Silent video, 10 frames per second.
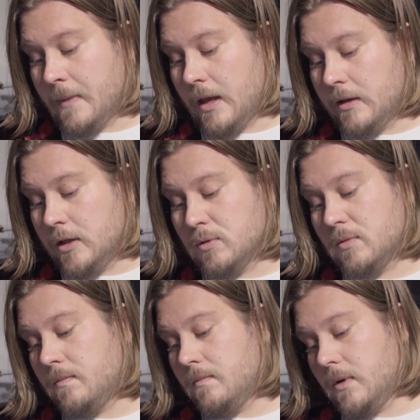And this
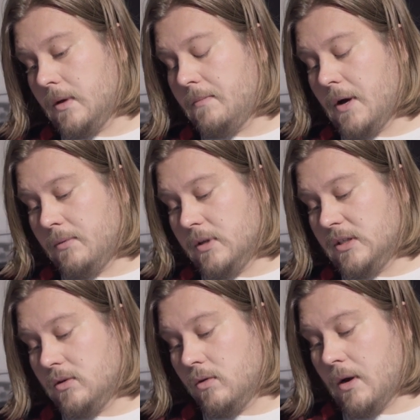was
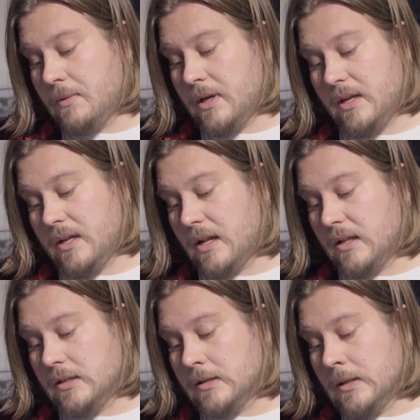published, or updated at
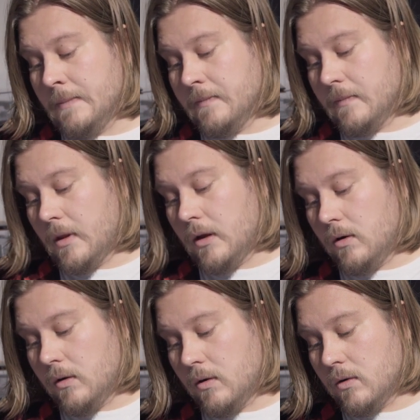least,
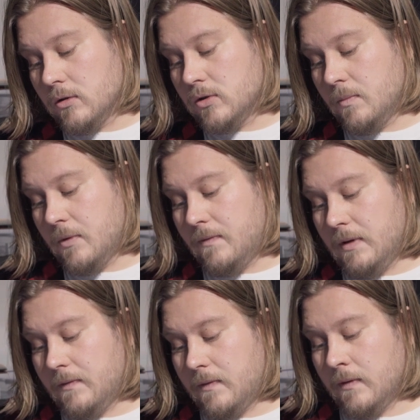on October
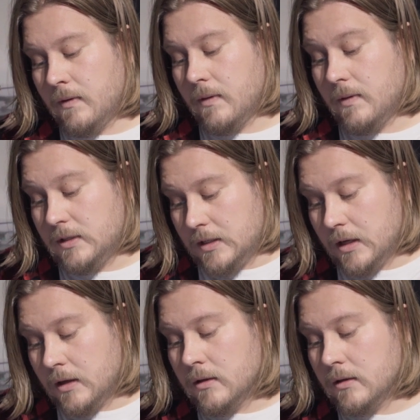5th this
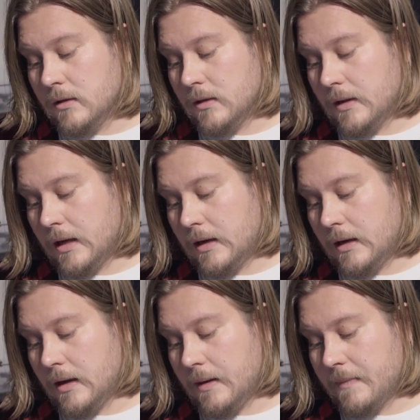year.
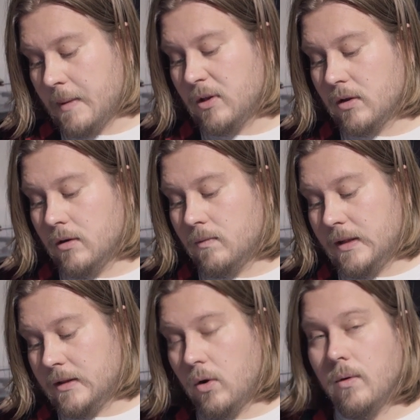And I'm not gonna
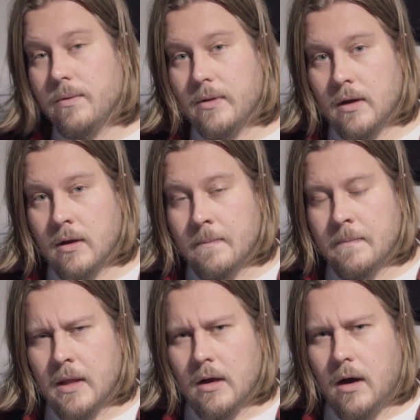read the whole thing.
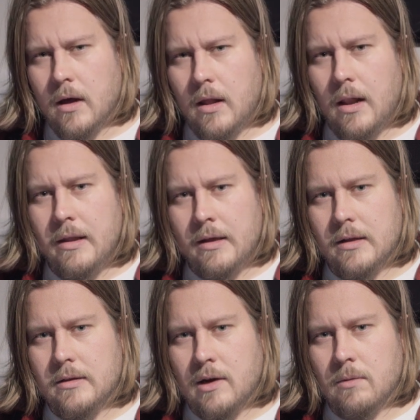I'll link
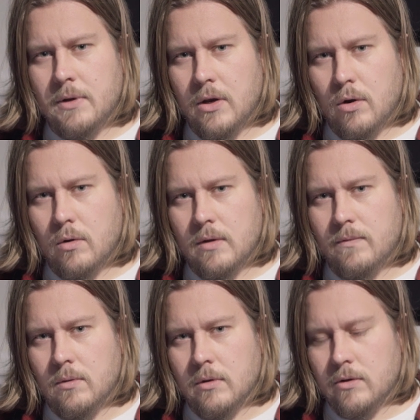it down below
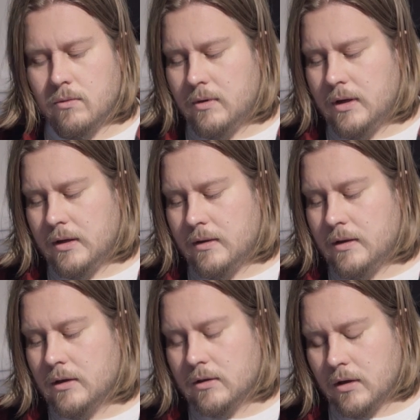if you want to read it.
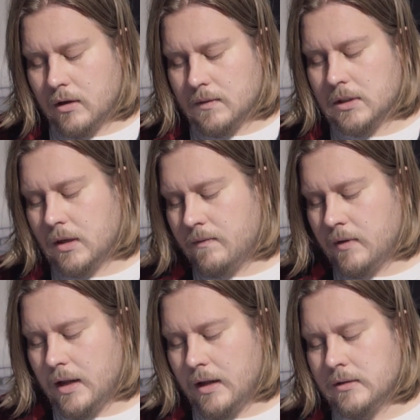There's a lot of stuff
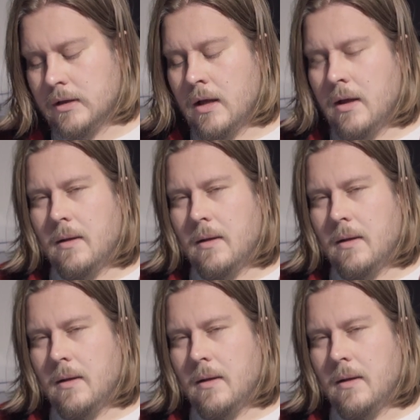in it.